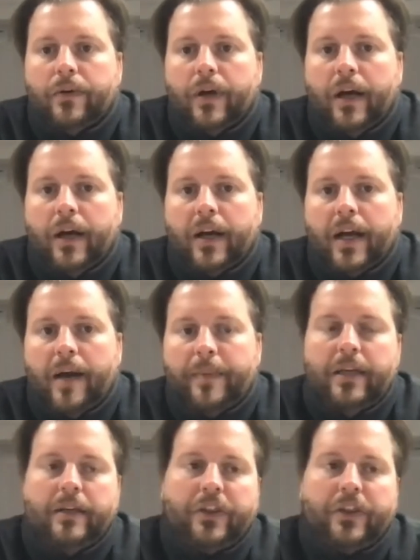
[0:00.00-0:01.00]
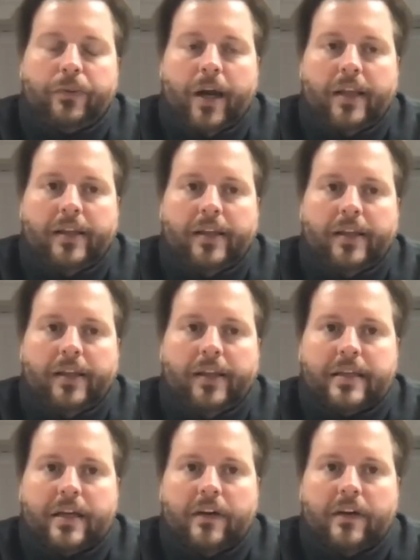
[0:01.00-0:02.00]
uh, common thread
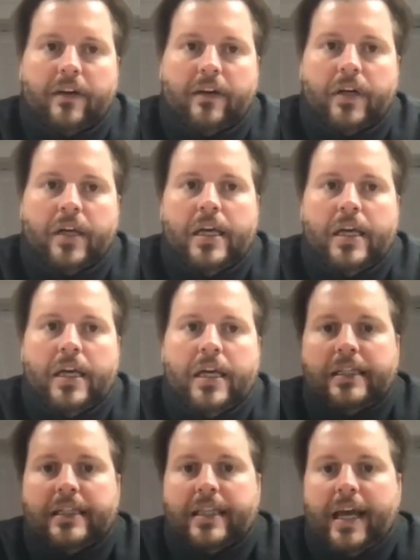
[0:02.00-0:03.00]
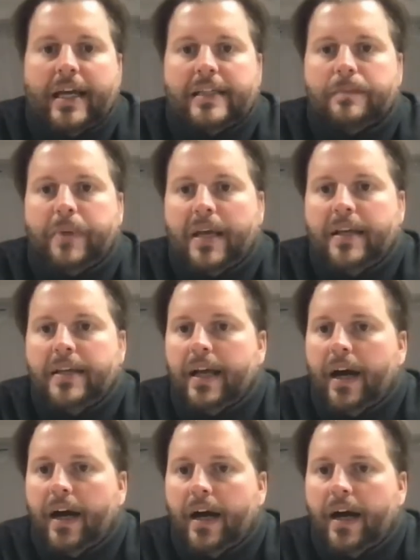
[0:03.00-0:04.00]
that I discovered is that
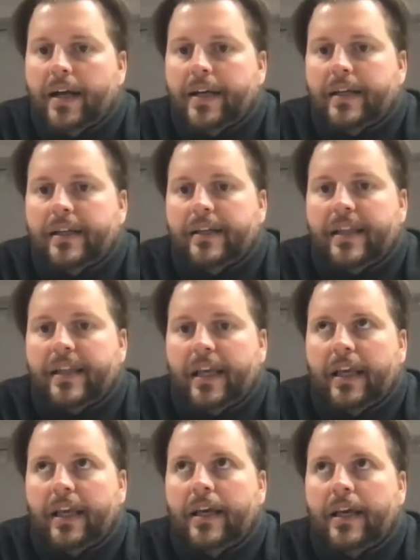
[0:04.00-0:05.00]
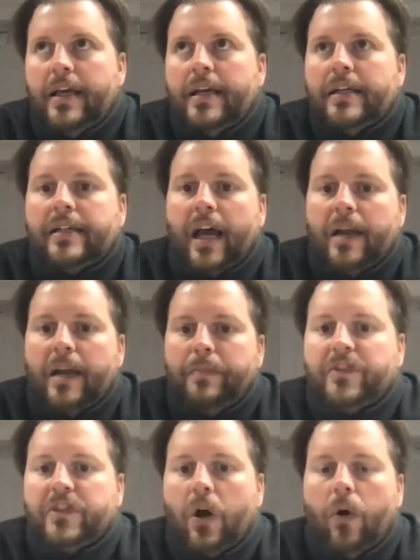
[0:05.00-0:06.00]
depending on the type
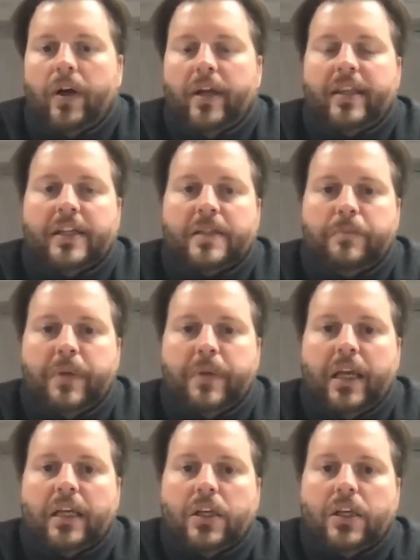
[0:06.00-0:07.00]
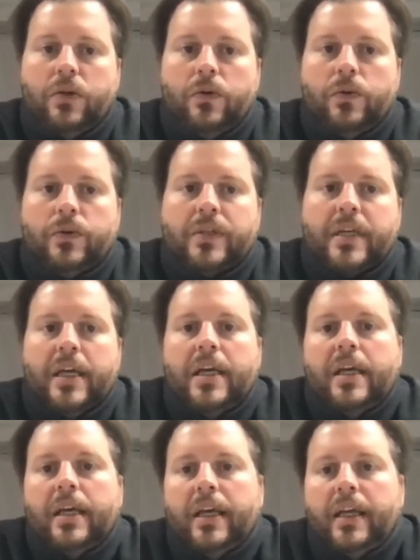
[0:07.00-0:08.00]
of toy that's being used,
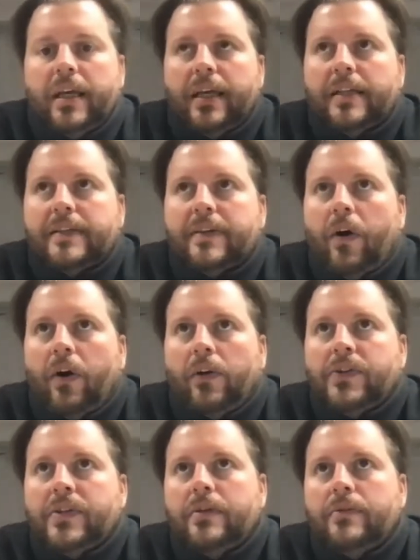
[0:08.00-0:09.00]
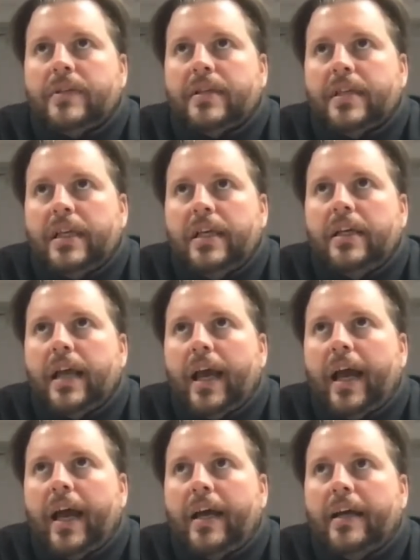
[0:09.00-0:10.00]
it's also seen
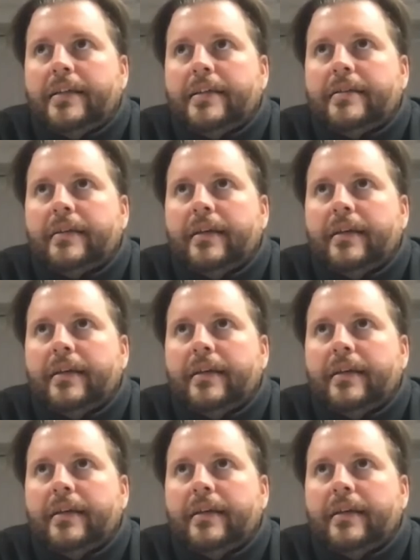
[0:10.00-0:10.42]
as